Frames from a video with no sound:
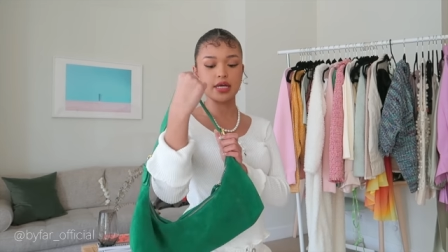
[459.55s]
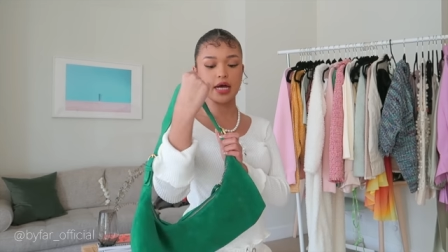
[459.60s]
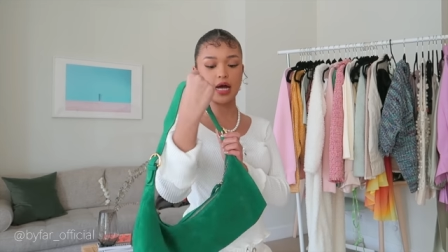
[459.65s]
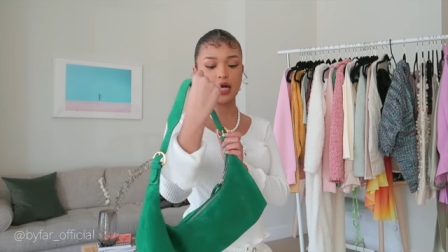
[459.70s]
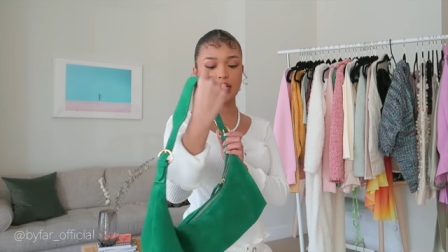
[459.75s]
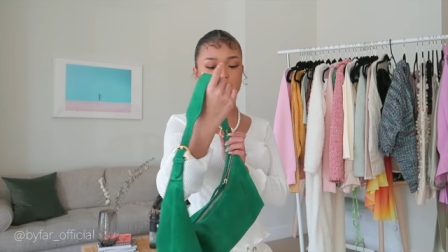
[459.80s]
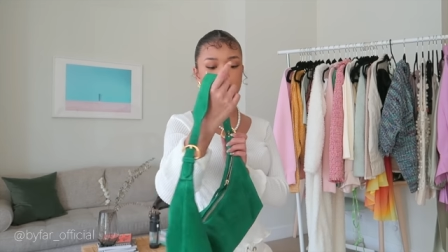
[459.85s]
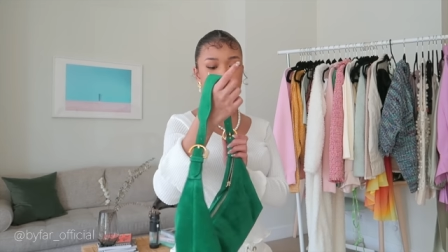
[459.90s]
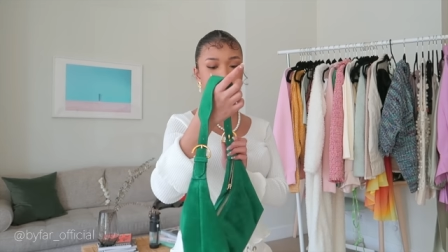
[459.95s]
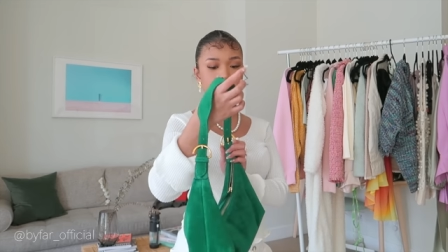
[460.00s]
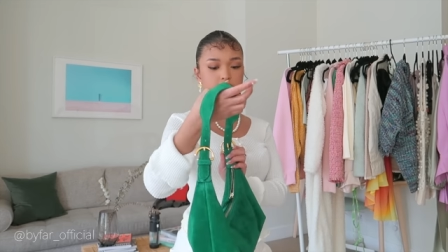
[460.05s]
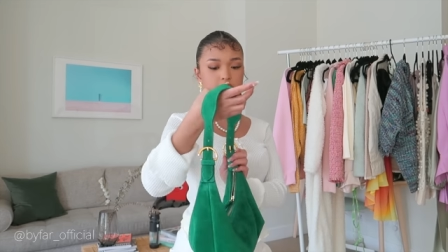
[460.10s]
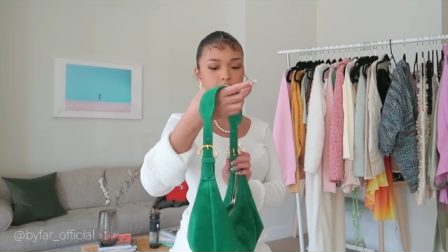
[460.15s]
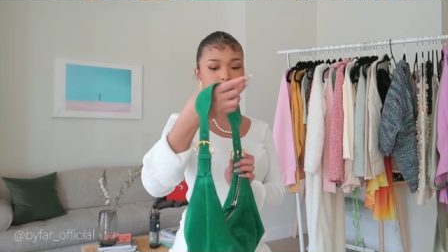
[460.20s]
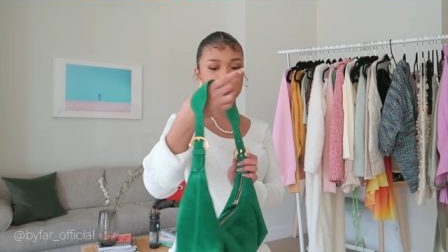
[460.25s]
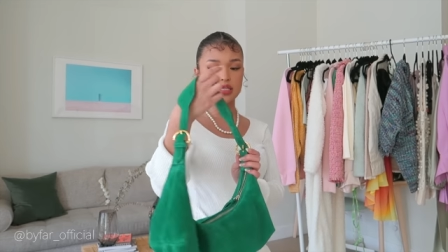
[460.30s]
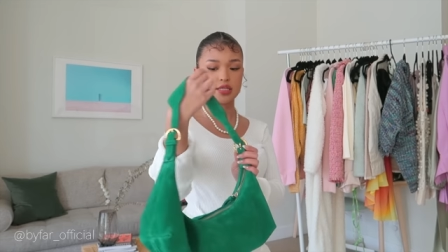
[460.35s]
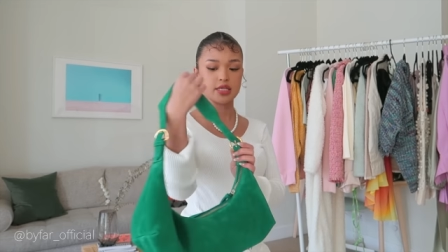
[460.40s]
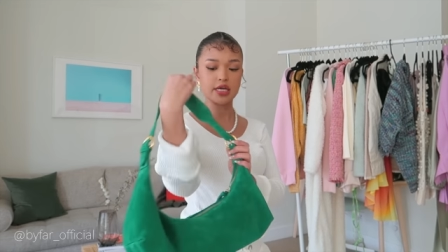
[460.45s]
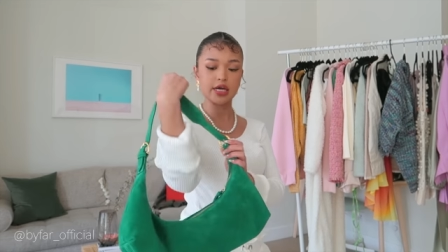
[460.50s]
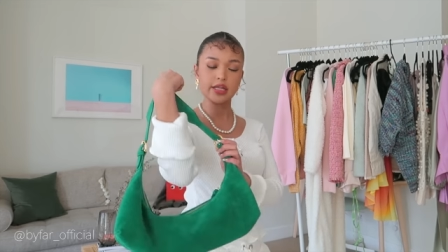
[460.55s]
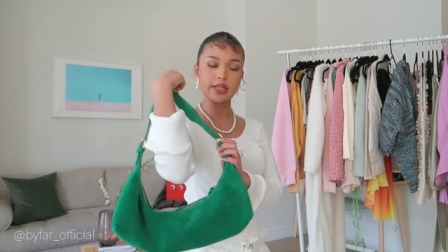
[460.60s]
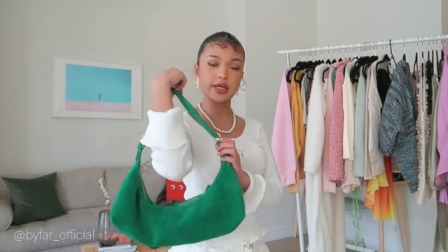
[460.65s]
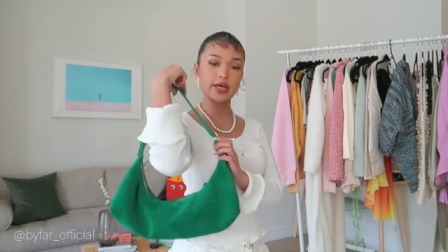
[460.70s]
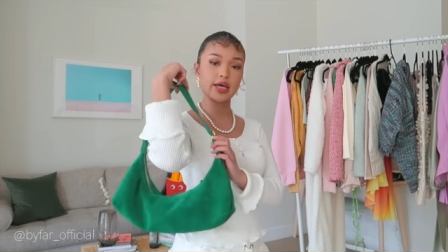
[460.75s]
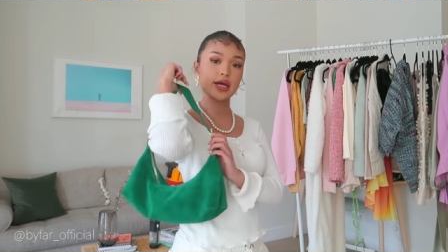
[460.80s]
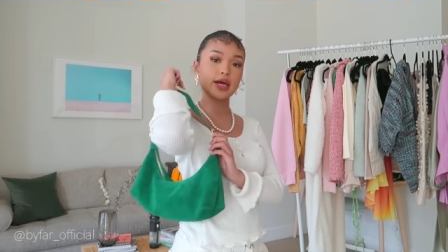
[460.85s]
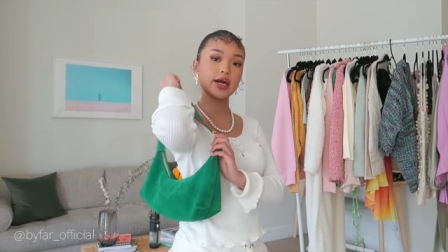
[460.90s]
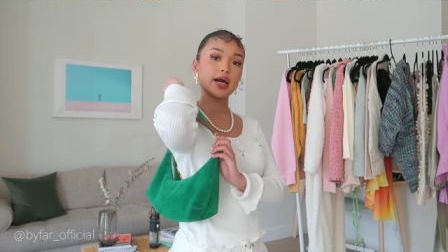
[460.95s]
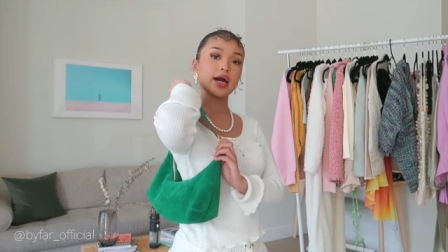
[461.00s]
as like the
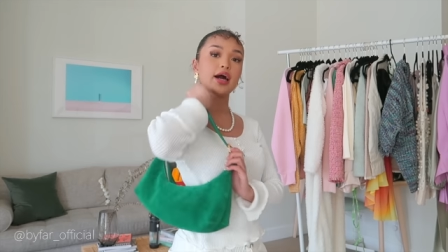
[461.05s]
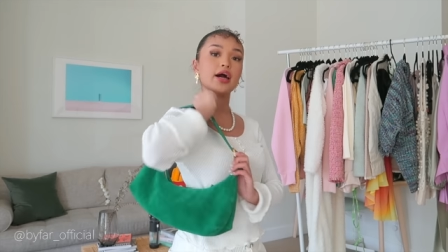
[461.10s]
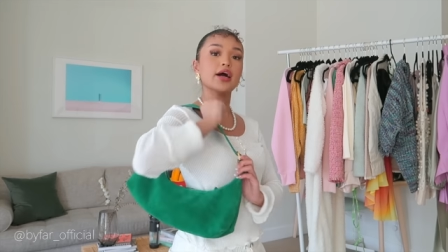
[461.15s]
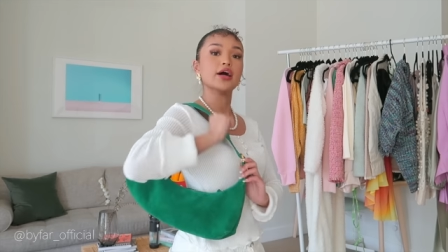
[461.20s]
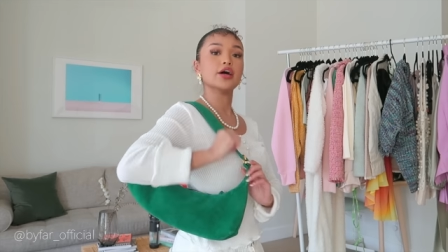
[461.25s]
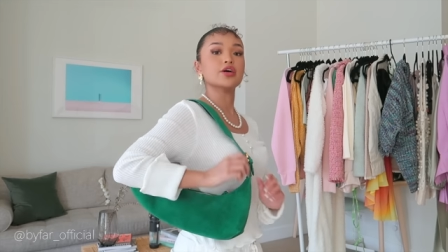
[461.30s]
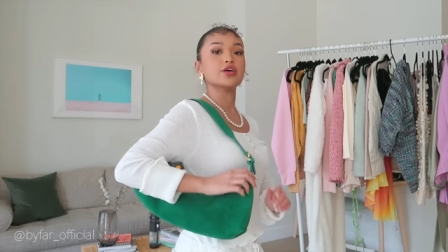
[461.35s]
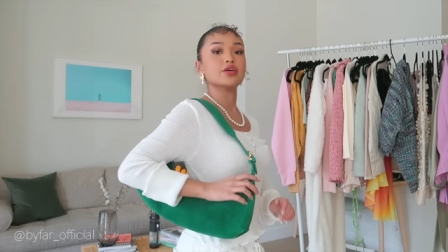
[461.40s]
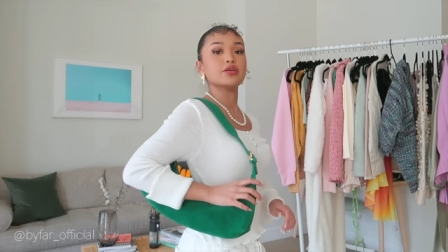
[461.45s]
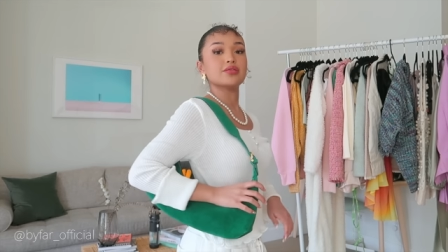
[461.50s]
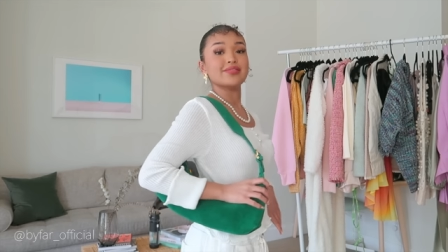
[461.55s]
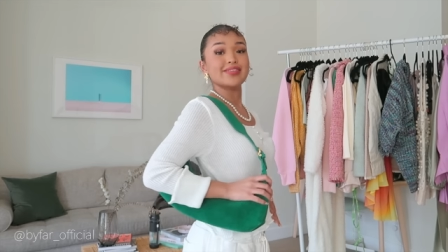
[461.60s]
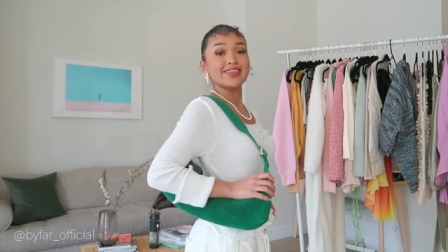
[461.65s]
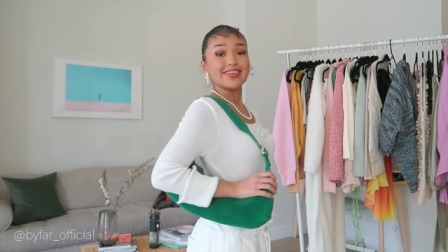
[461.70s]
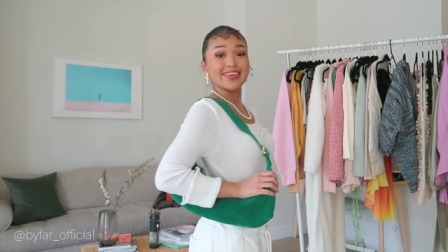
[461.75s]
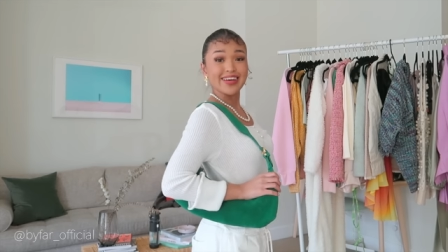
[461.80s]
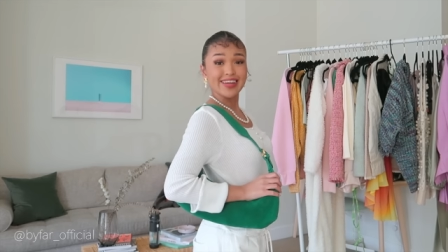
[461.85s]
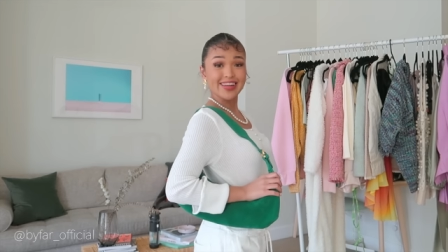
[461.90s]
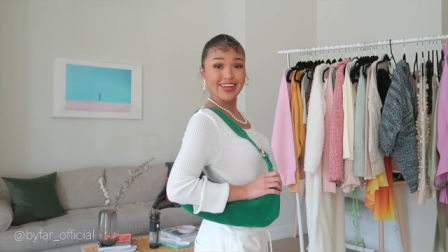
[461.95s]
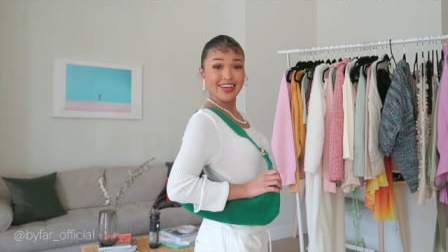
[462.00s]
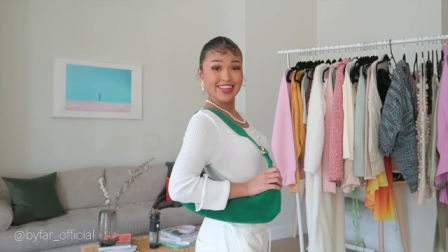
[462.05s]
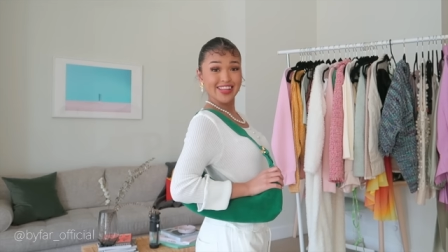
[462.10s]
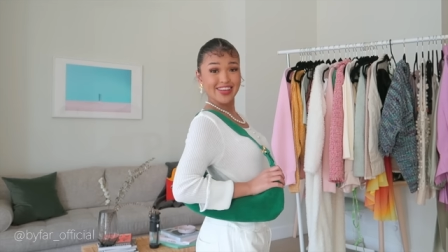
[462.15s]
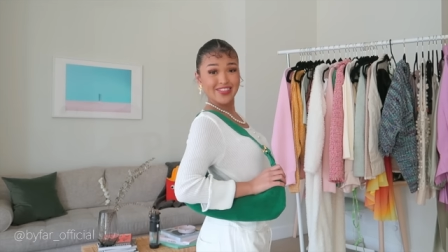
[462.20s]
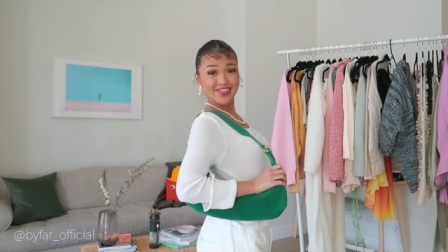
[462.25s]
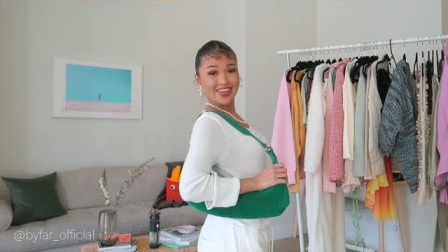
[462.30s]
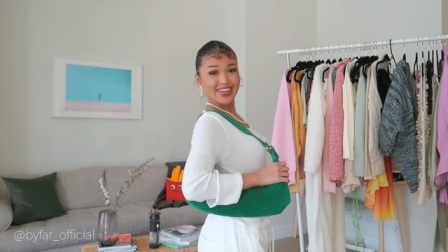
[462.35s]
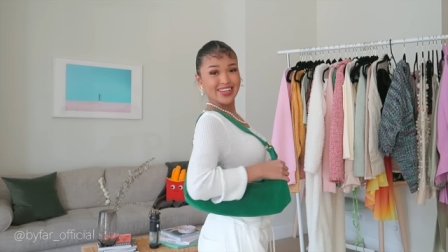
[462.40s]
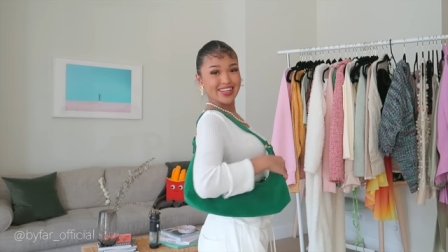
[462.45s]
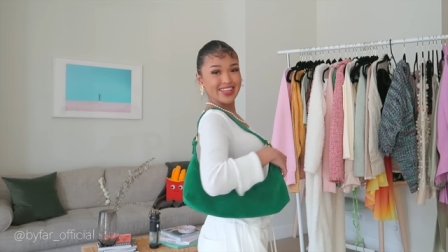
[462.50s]
detailing, and I
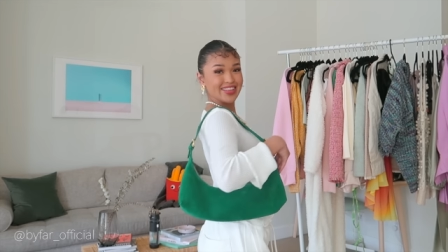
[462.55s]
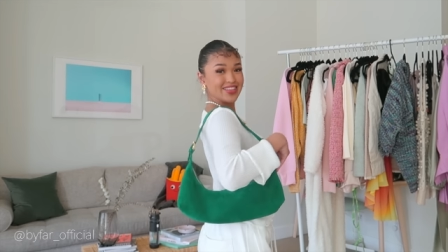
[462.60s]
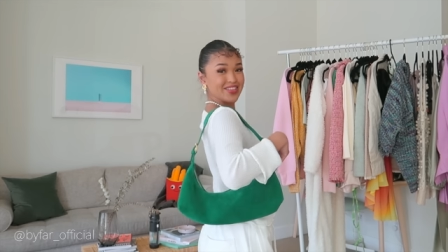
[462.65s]
love it.